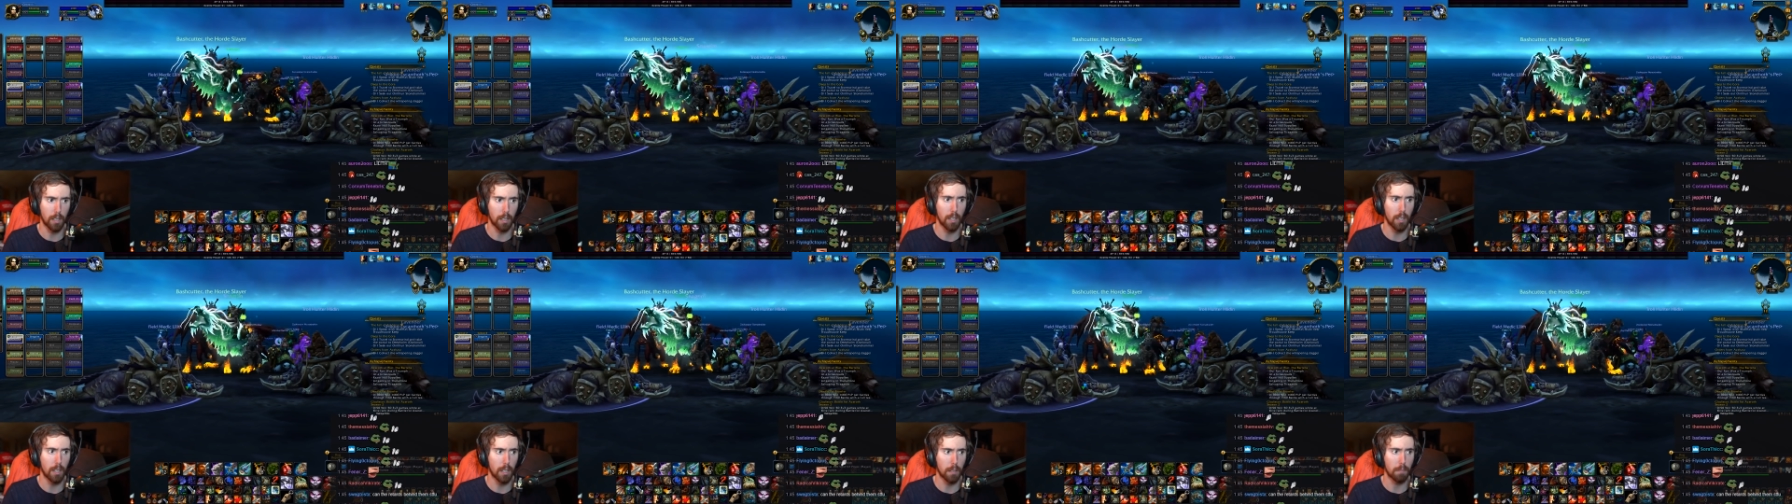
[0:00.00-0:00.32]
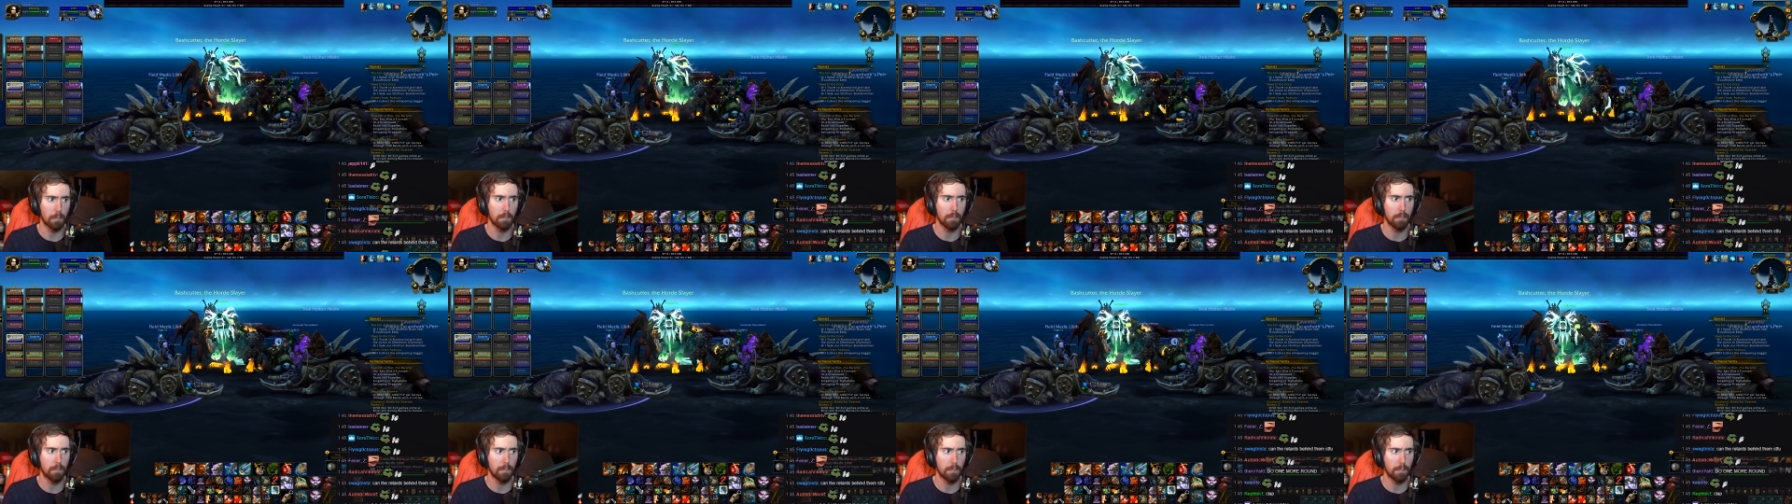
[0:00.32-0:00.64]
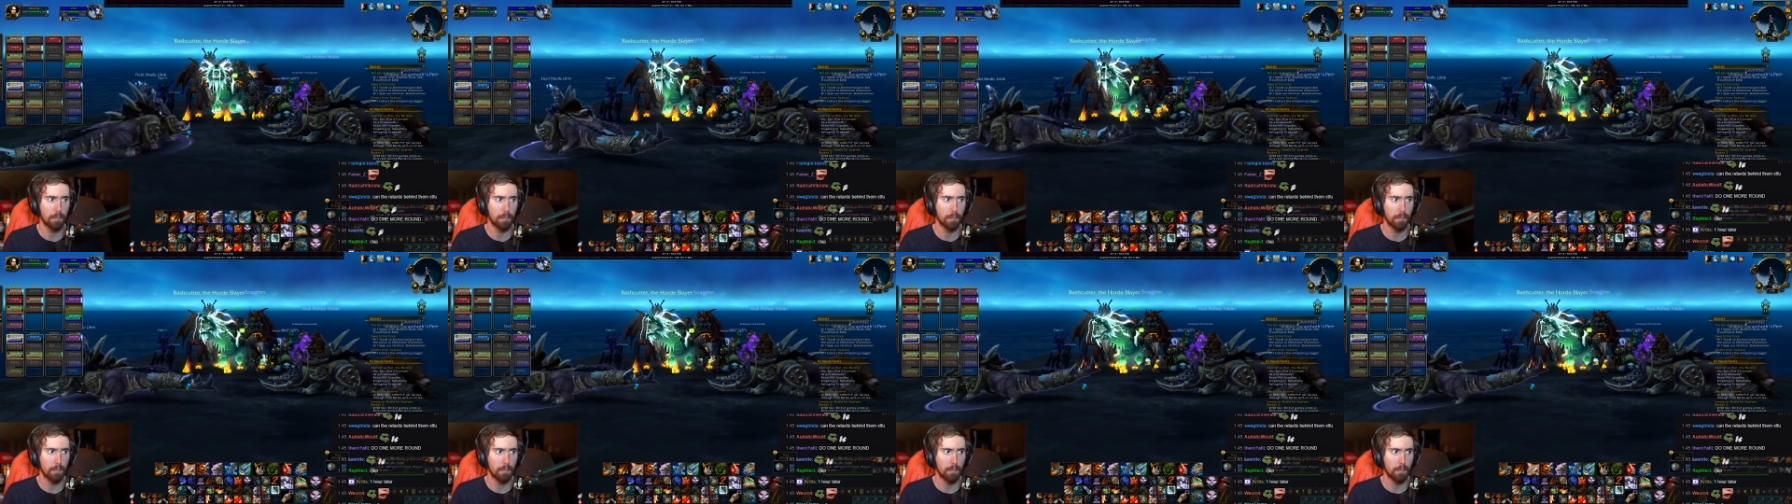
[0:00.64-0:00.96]
gone.
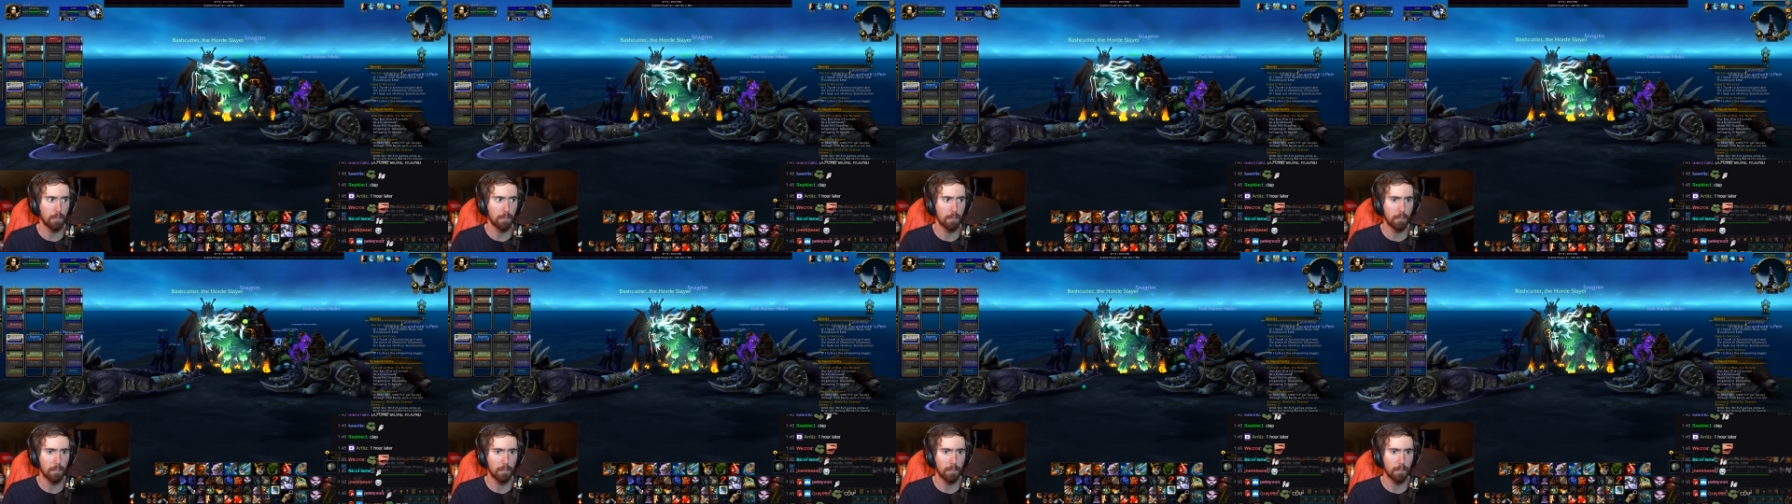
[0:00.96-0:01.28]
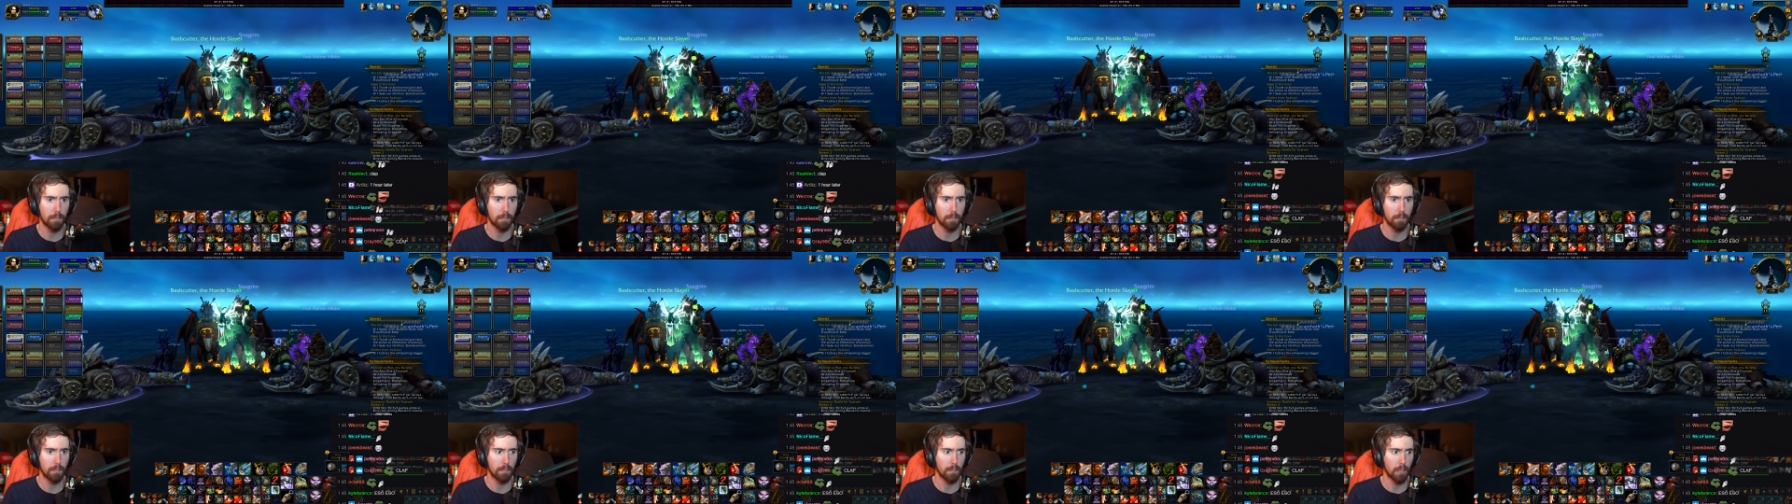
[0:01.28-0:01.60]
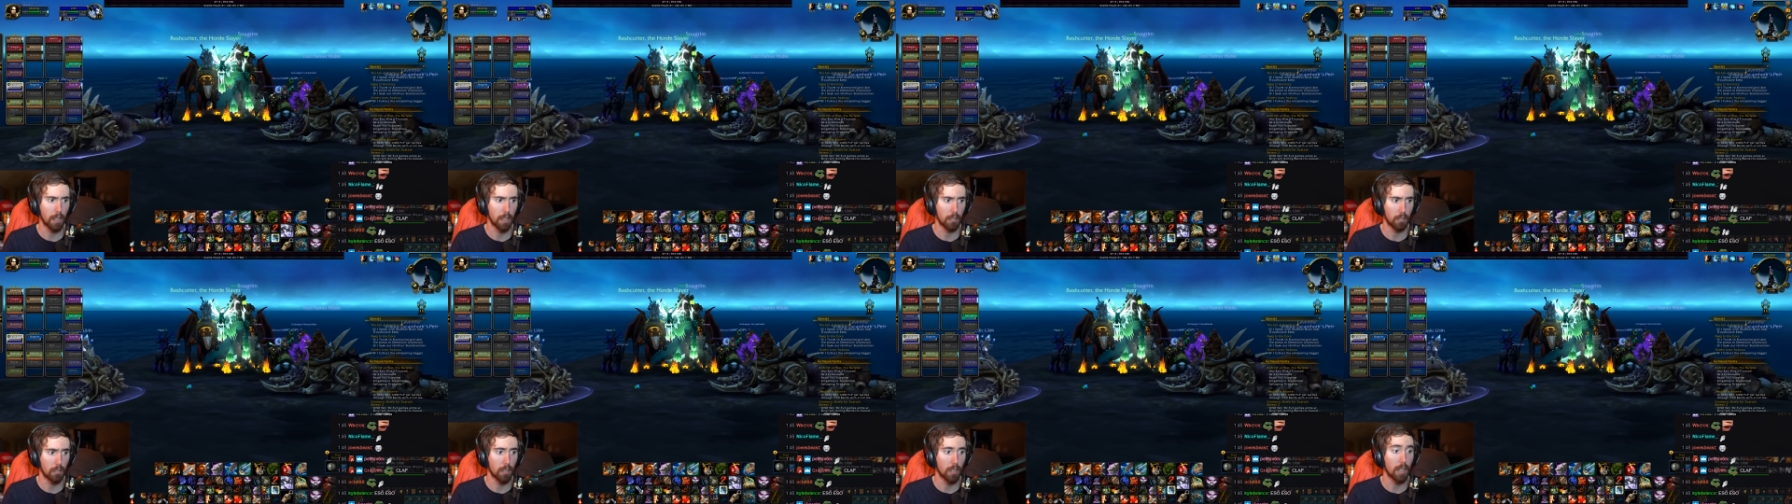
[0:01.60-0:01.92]

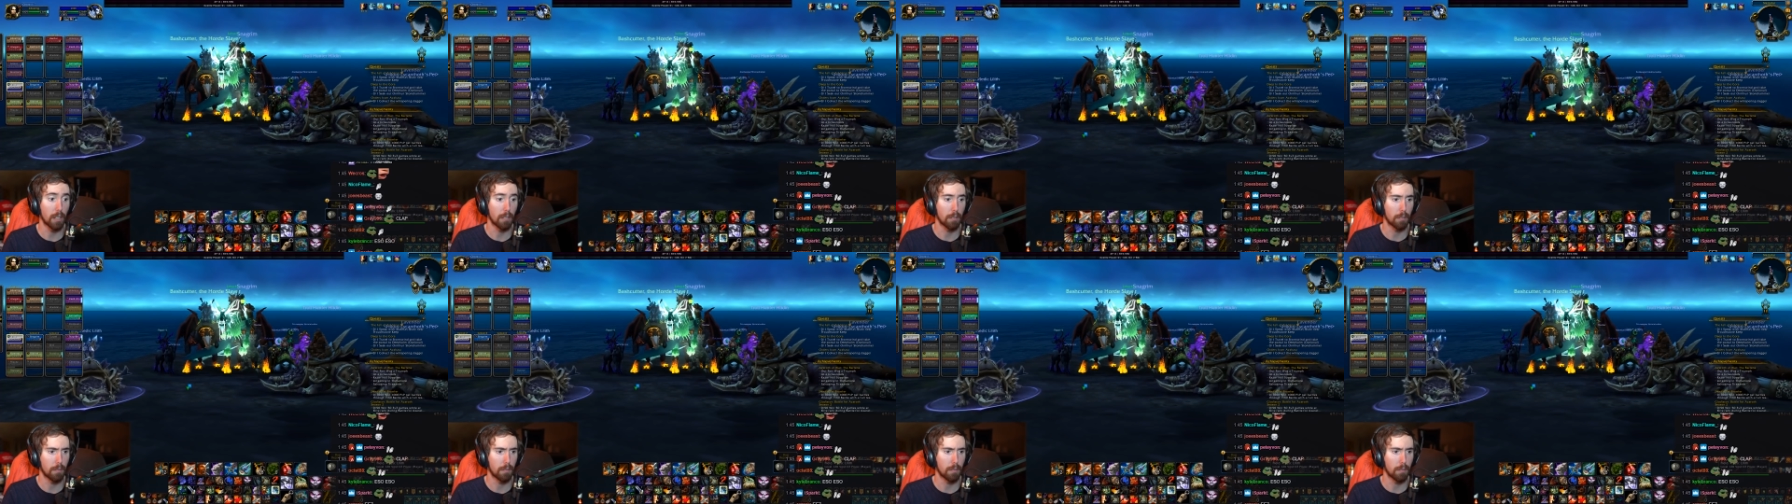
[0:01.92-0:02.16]
That's life.